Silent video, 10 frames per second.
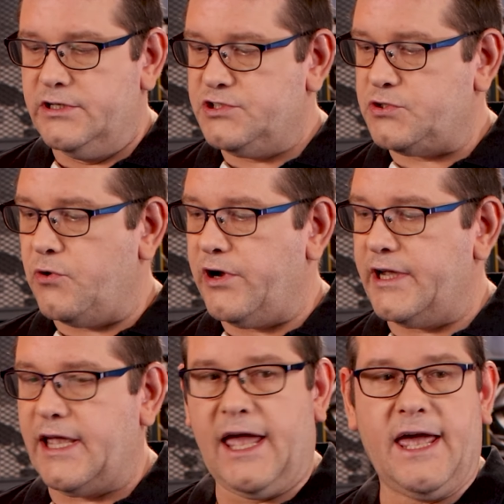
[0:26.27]

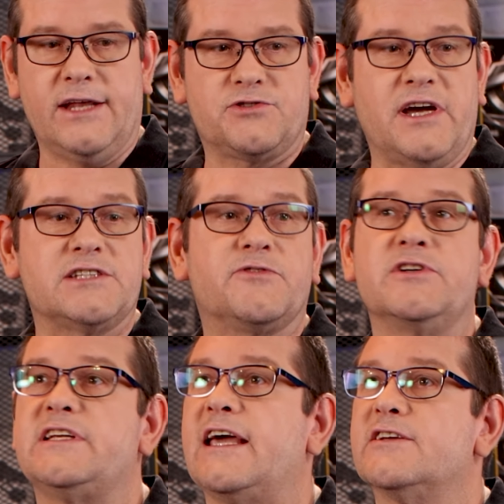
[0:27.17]
storing and
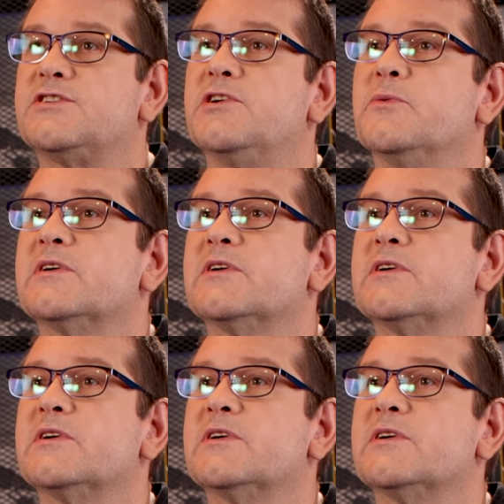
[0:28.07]
transferring data to your